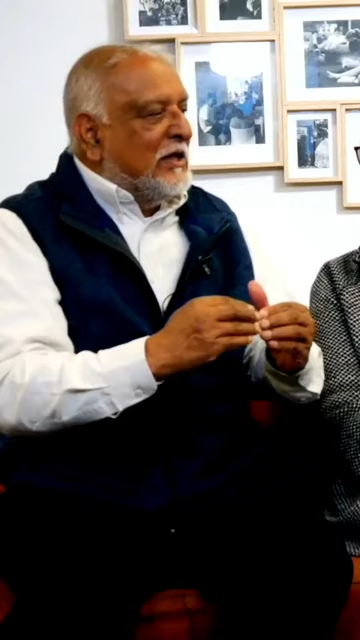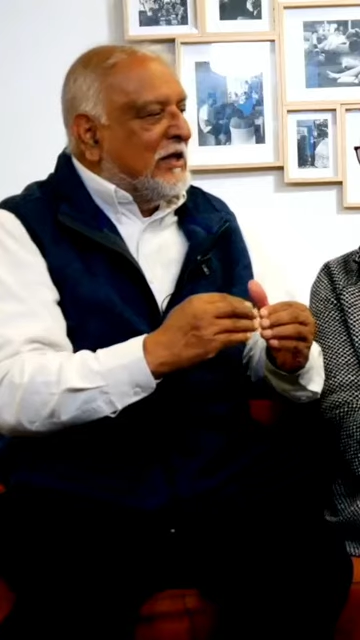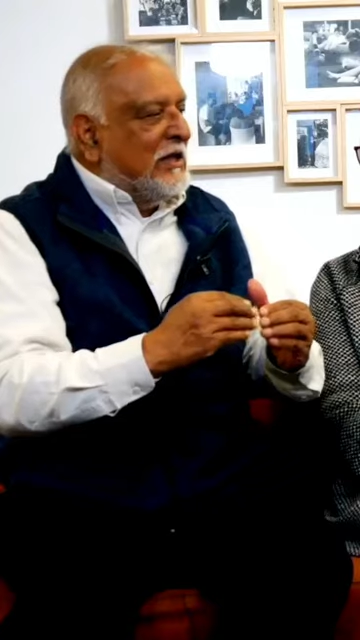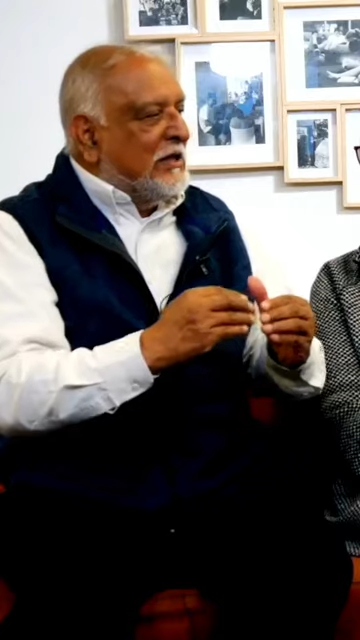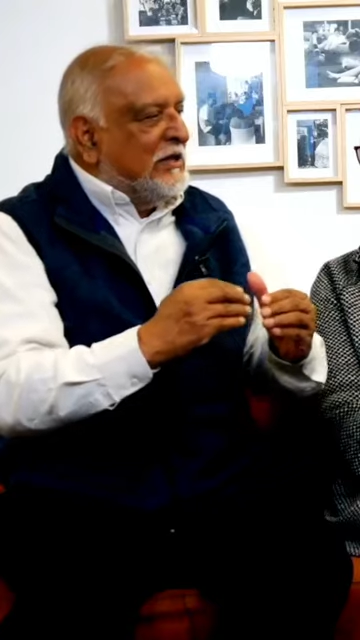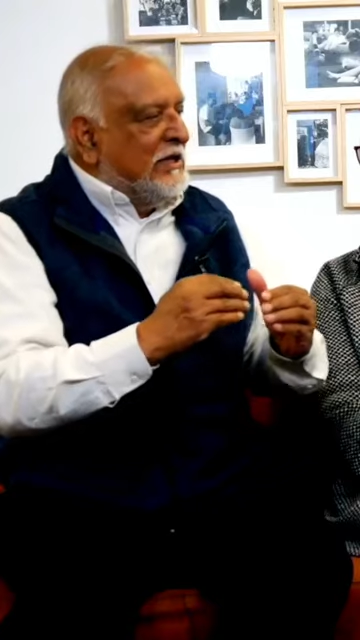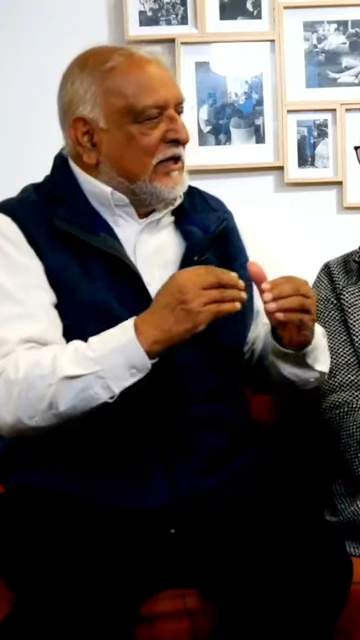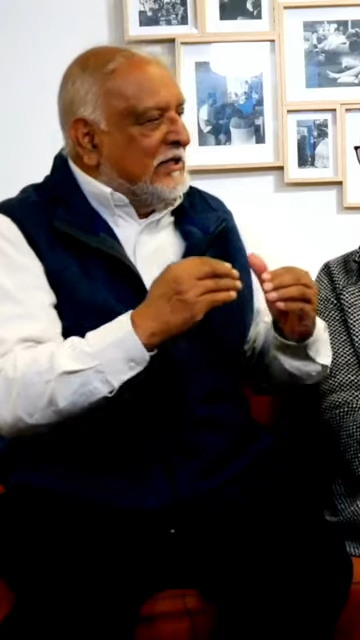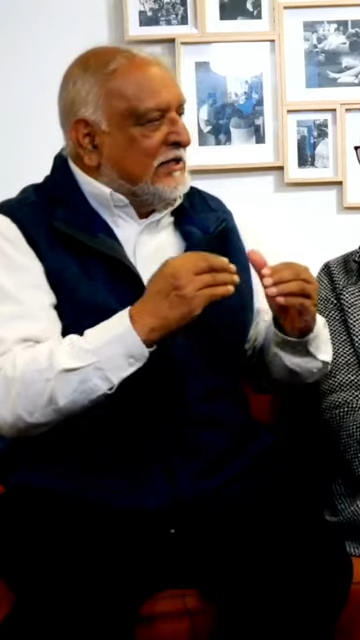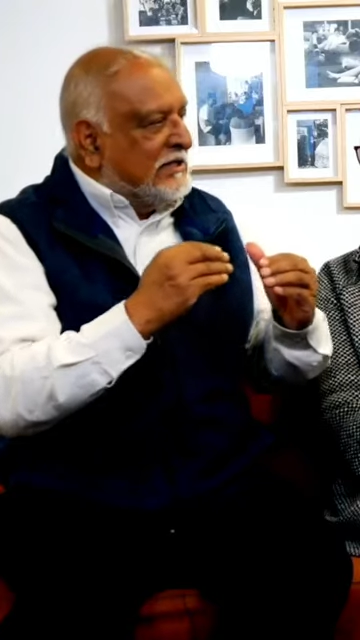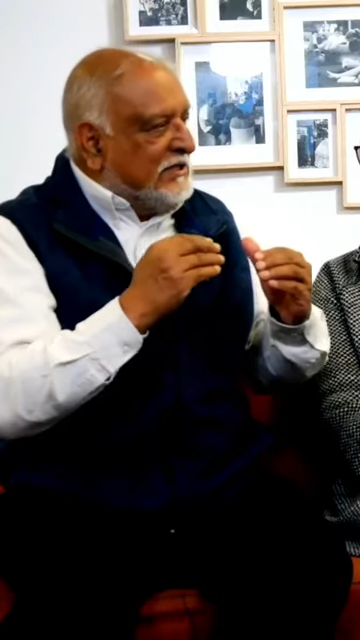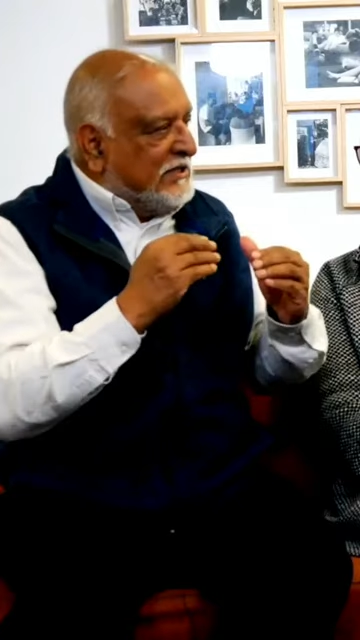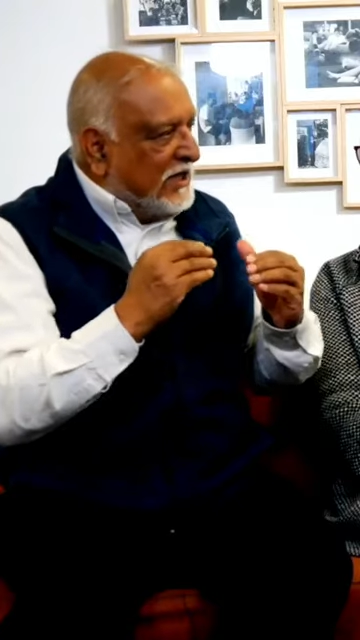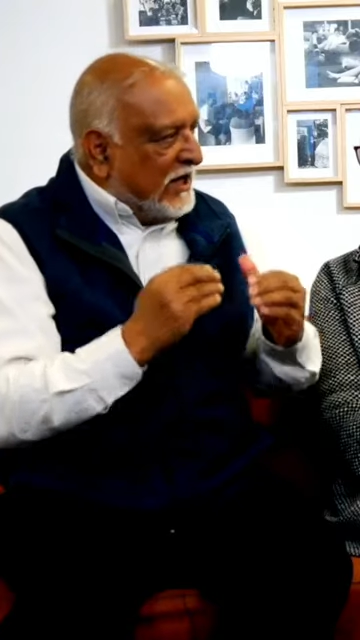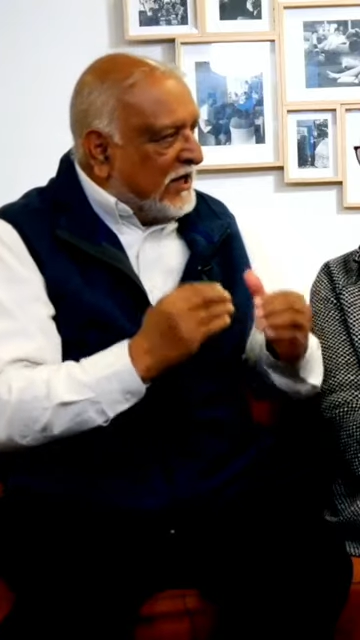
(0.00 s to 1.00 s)
the
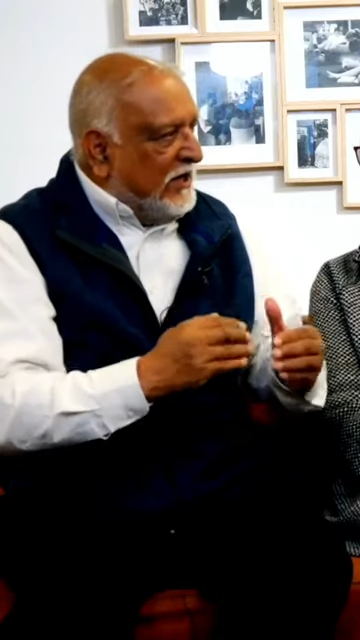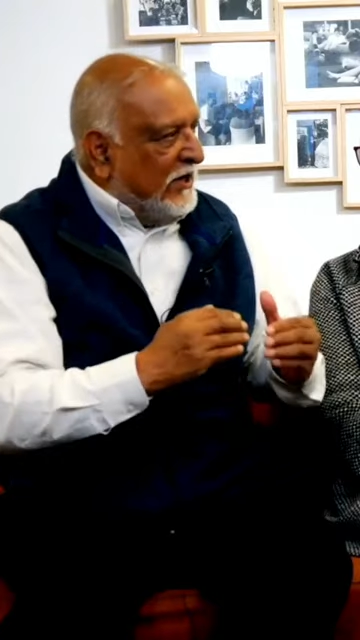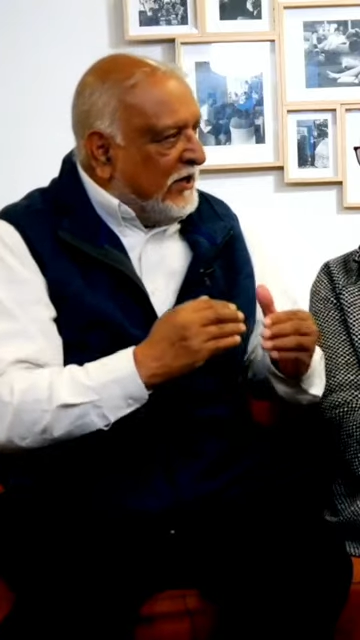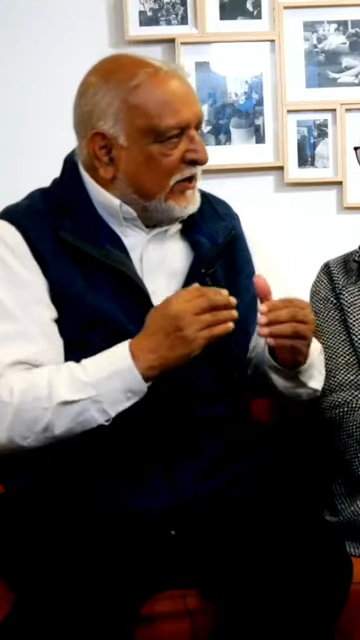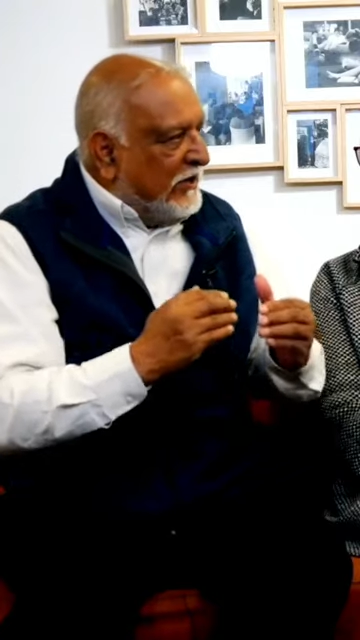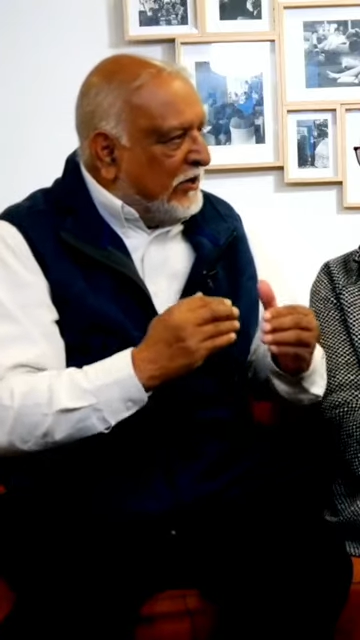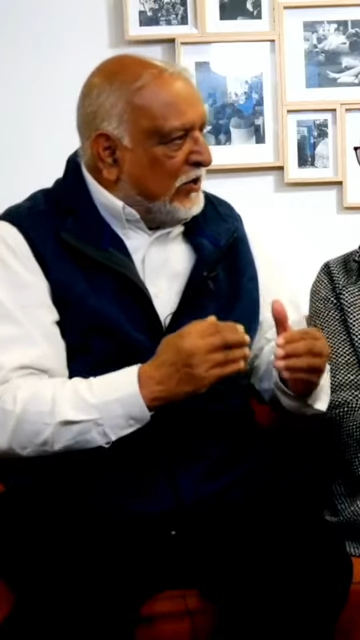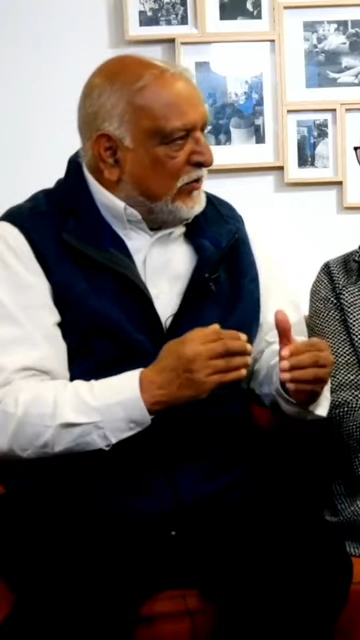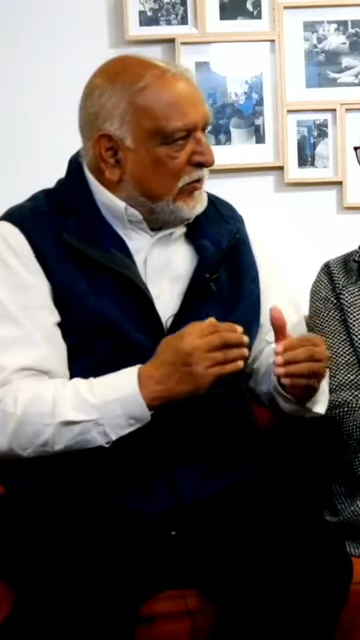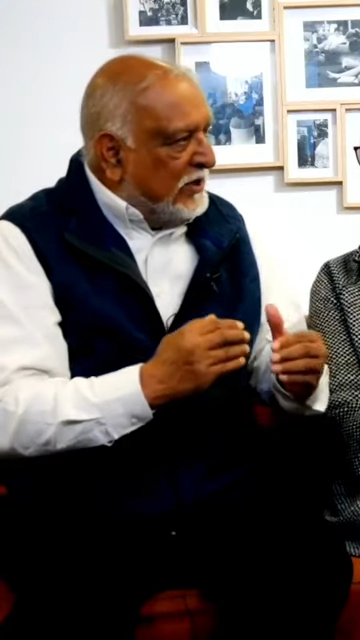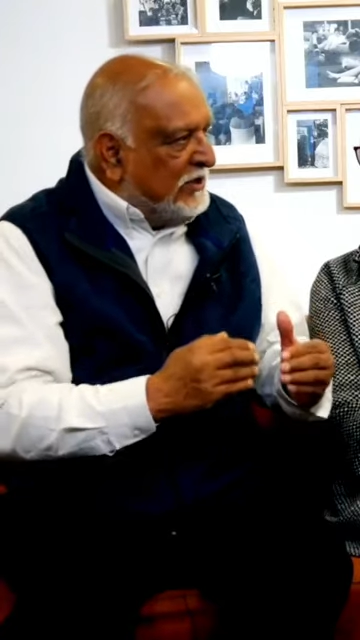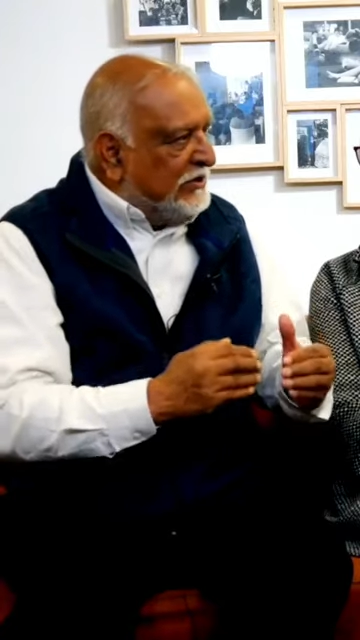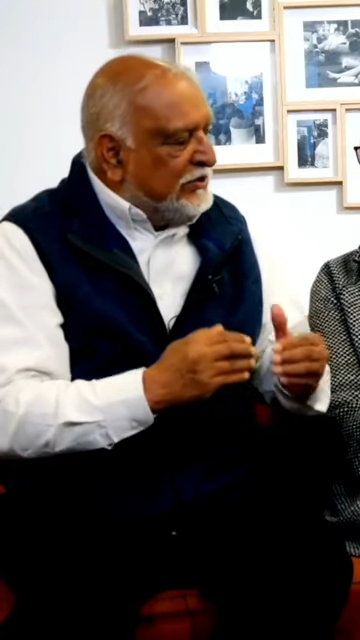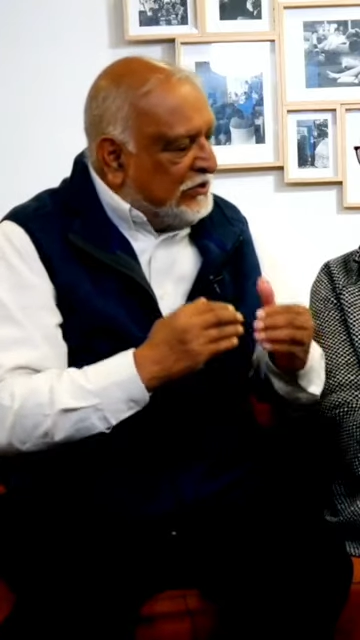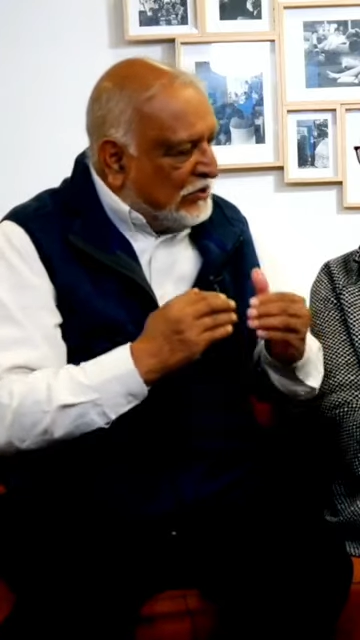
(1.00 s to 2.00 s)
secular
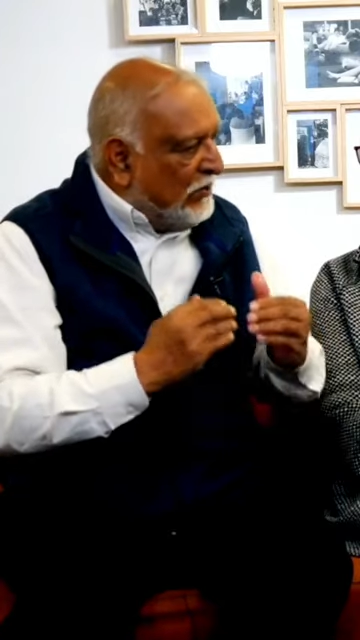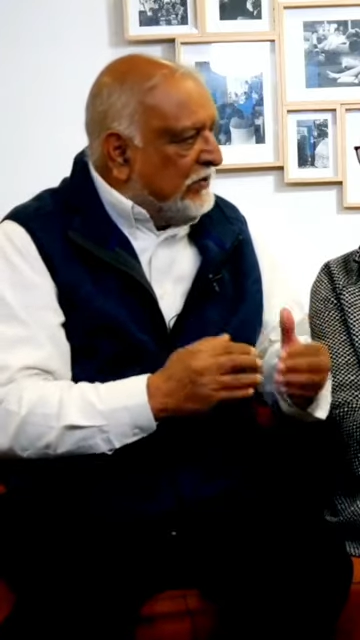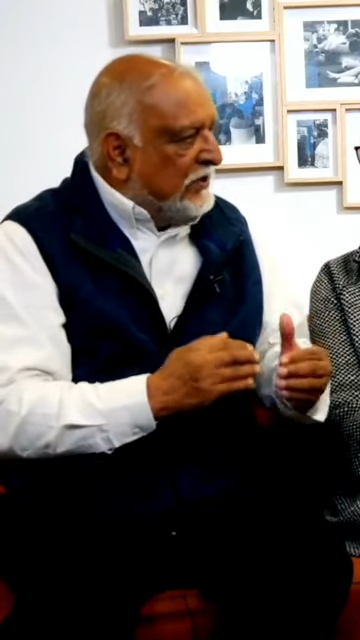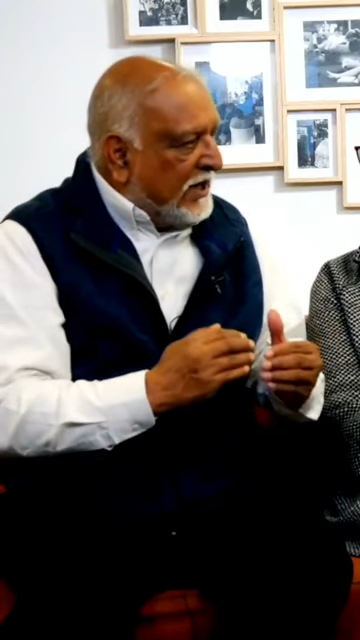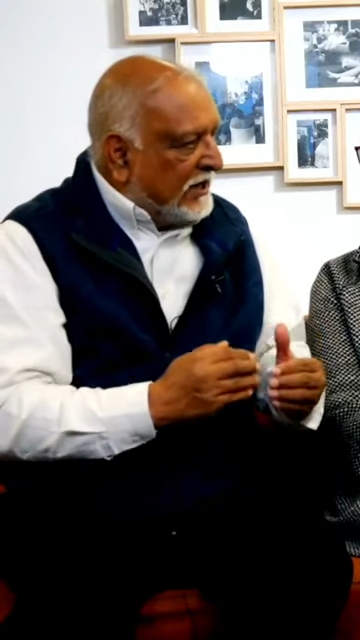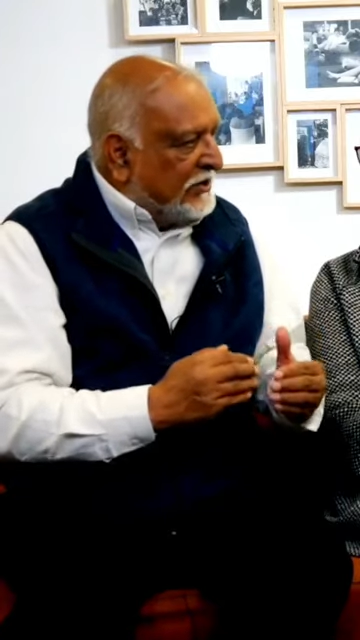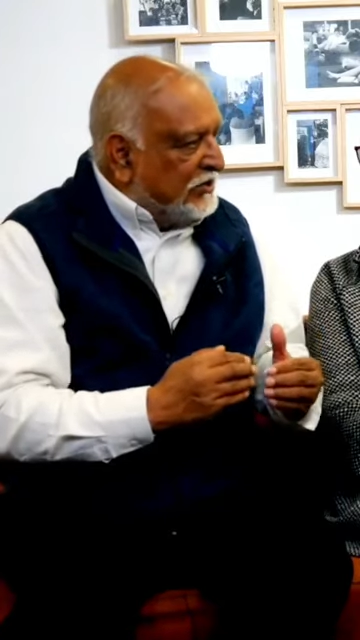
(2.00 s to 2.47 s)
humanists don't